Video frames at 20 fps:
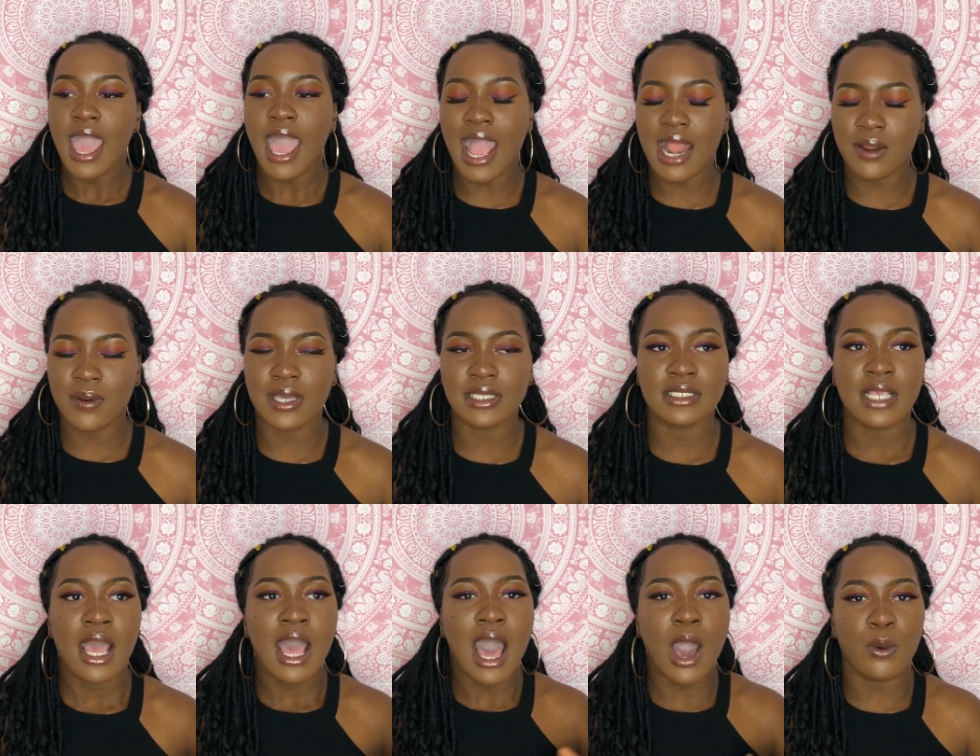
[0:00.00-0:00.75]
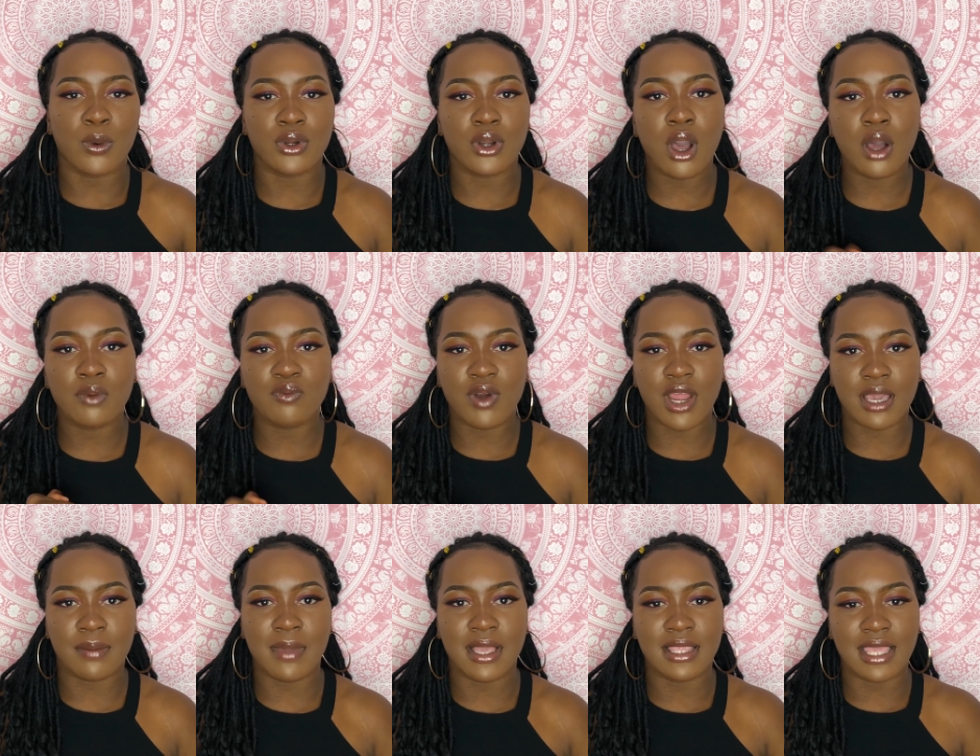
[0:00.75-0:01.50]
Anyways, I would not
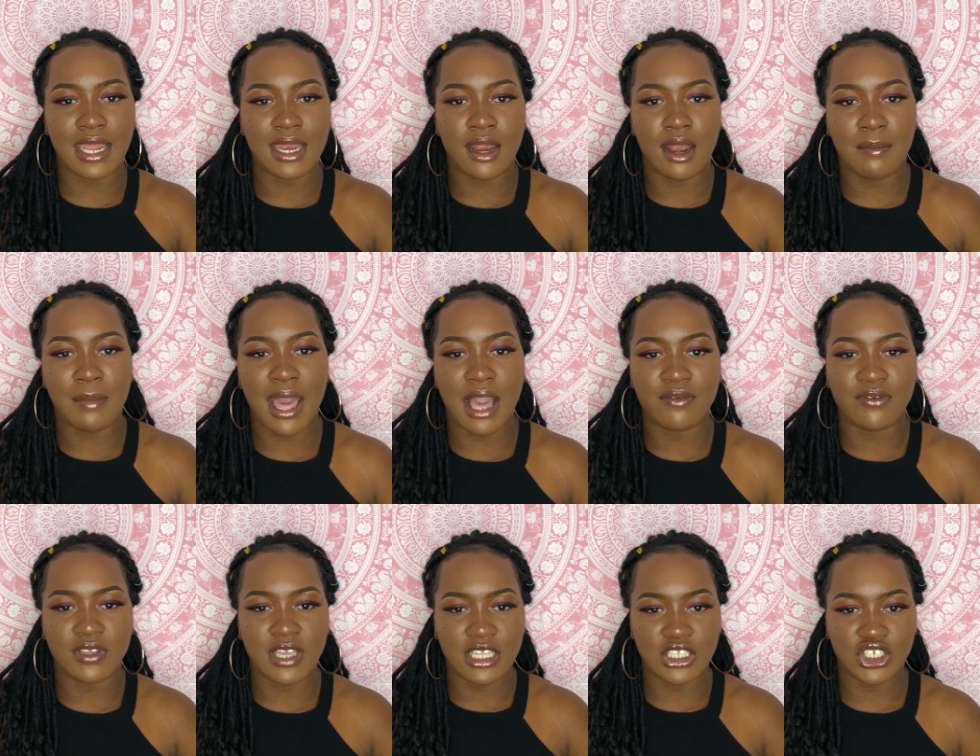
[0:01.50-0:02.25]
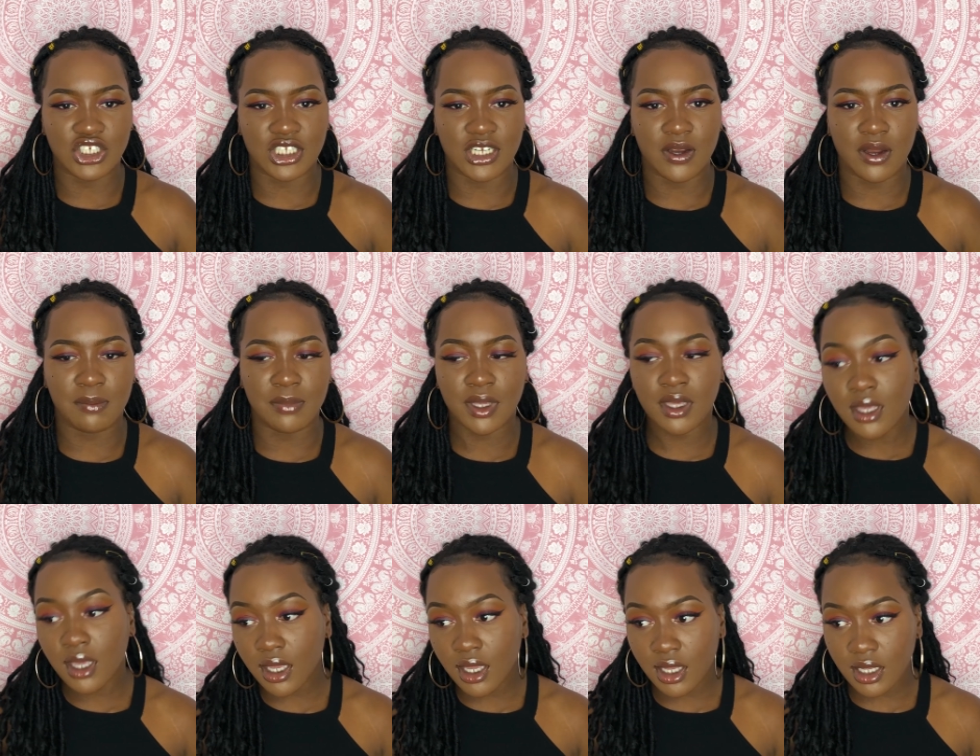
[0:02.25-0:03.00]
recommend getting a Mac for engineering,
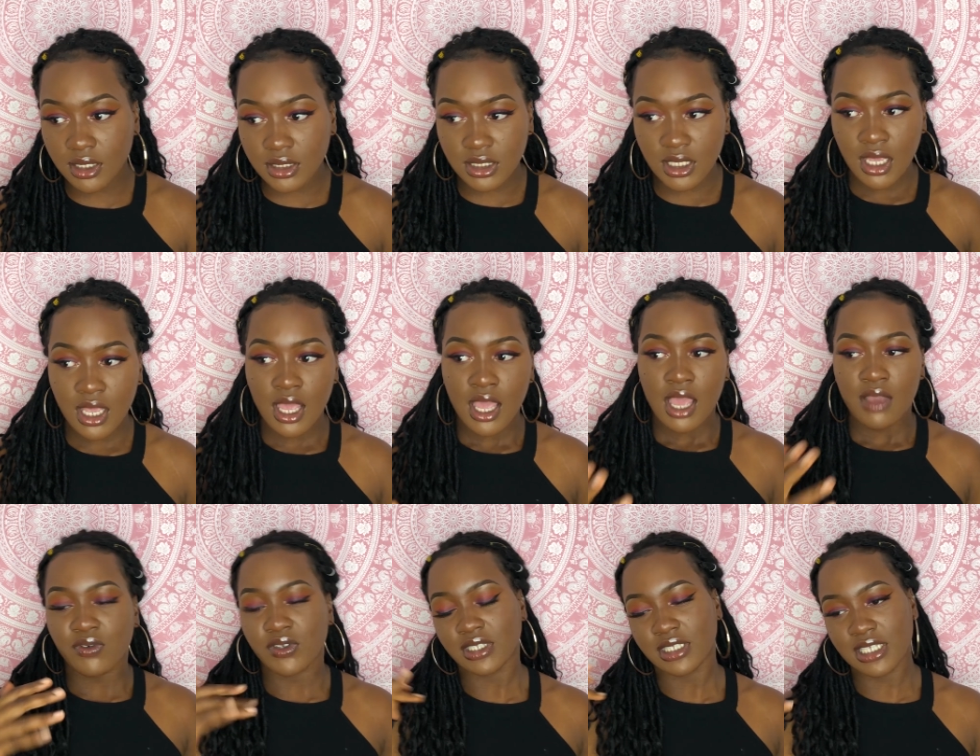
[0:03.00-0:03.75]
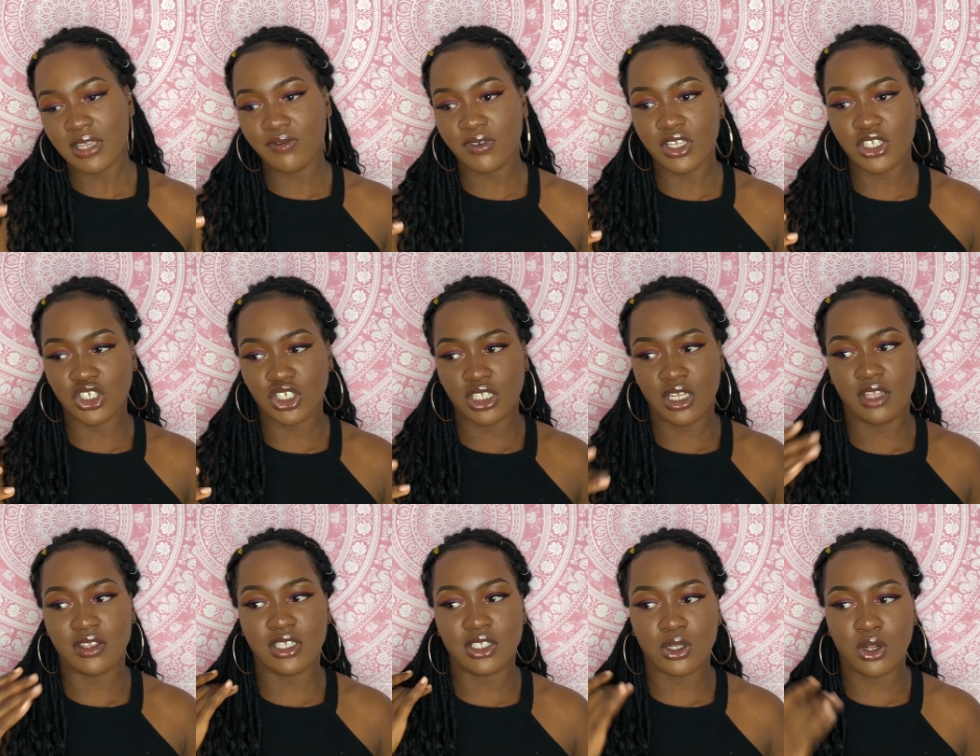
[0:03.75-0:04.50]
because for civil
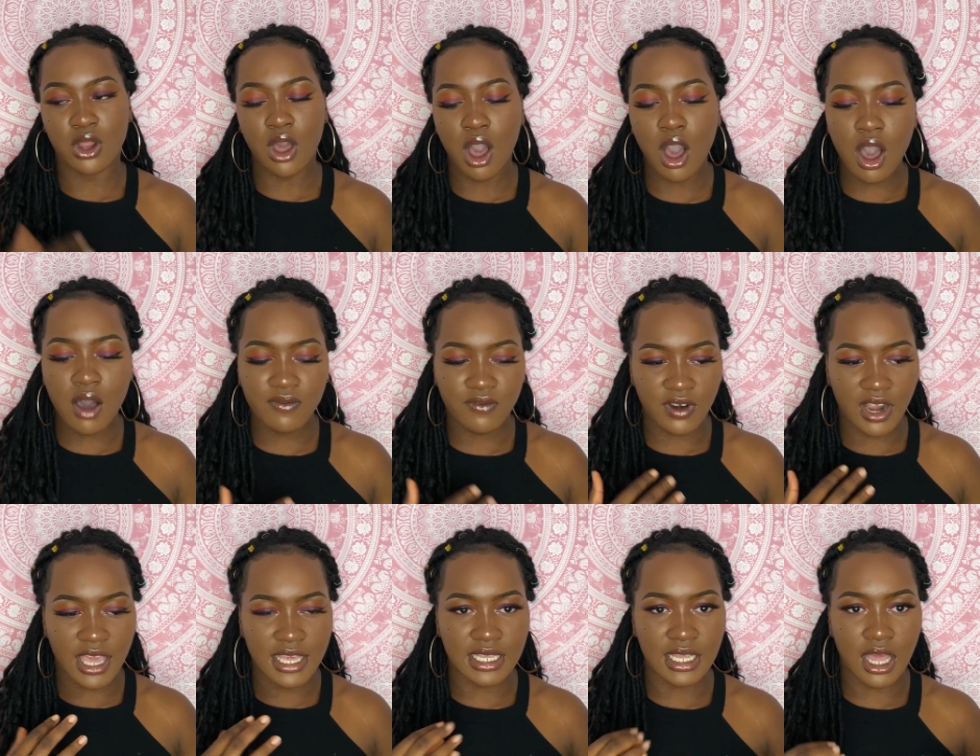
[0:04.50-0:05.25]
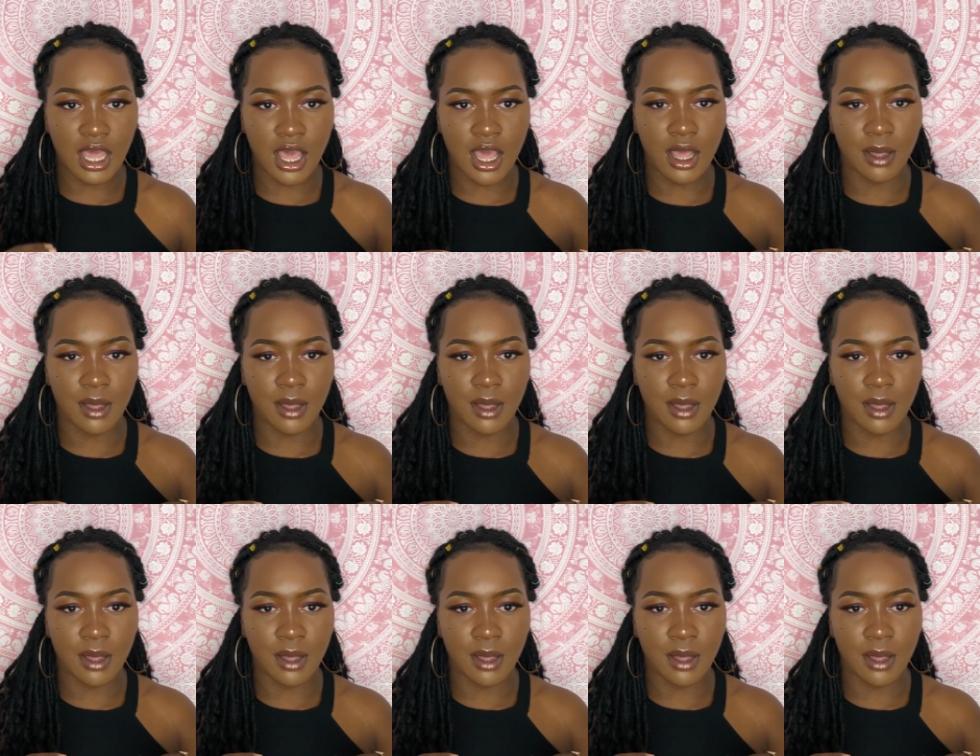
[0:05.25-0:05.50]
engineering, there's a lot of like